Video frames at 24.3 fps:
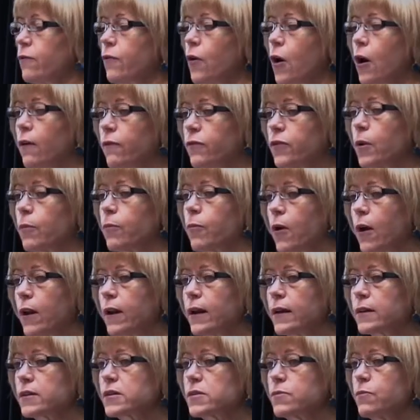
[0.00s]
to evolve their
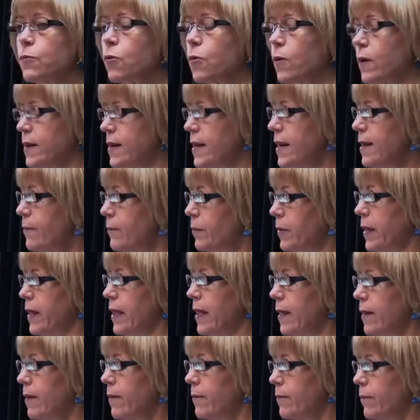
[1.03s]
products more
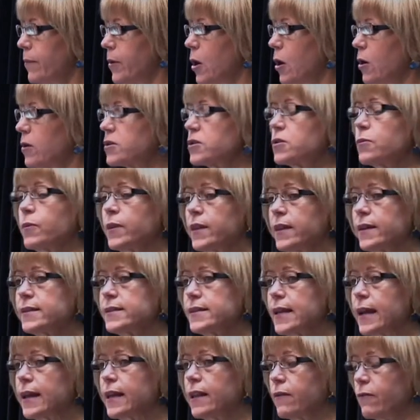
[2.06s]
nimbly, but also with
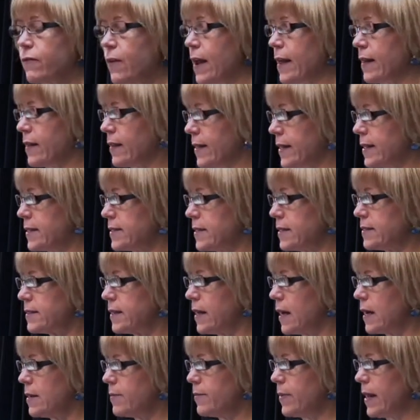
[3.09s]
executive wrangling as a
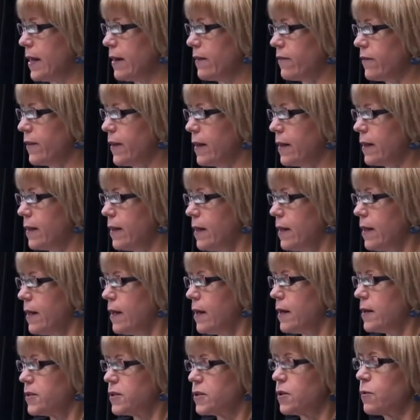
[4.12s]
side benefit.
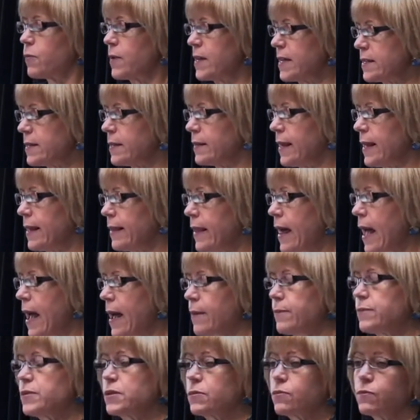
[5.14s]
So recently,
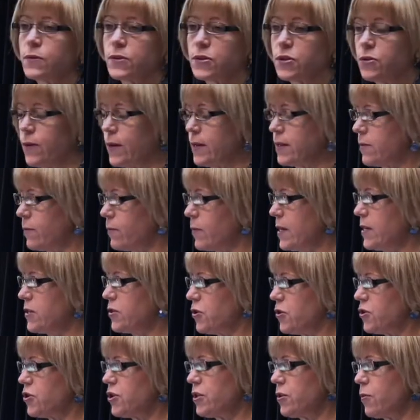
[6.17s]
Labs was doing some
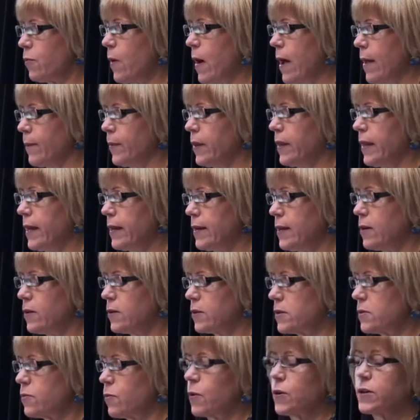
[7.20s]
research into why
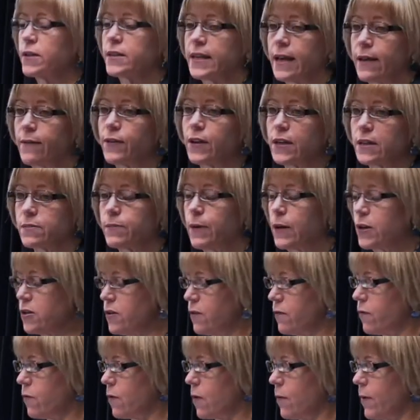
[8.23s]
millennials weren't saving as
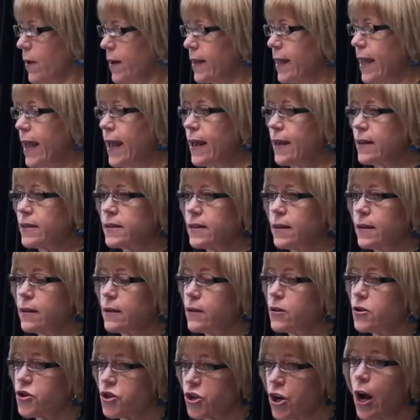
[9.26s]
much in 401ks,
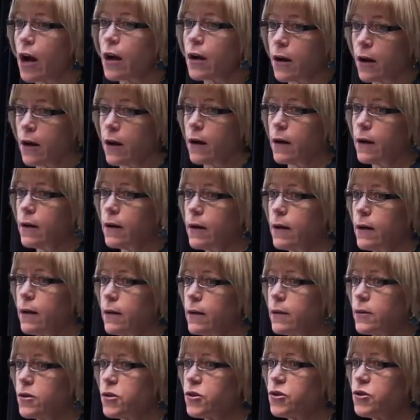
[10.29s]
and shocker,
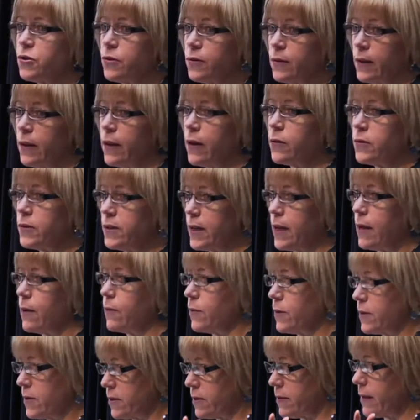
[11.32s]
student loan
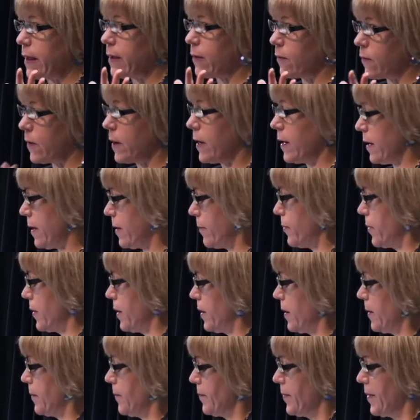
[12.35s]
debt was like right up
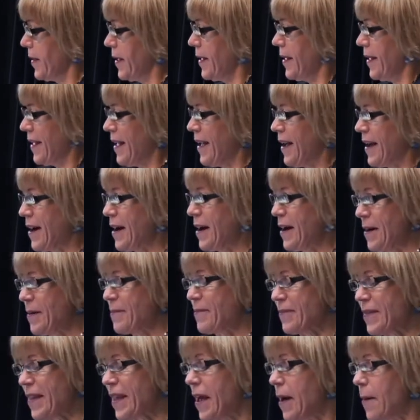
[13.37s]
there.
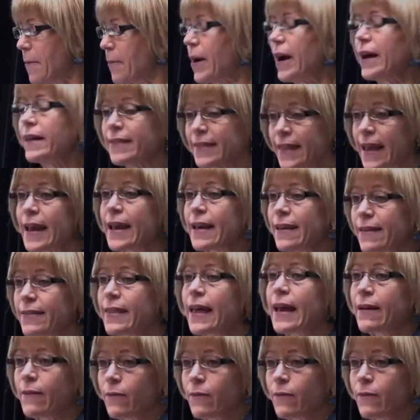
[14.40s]
Um, but they,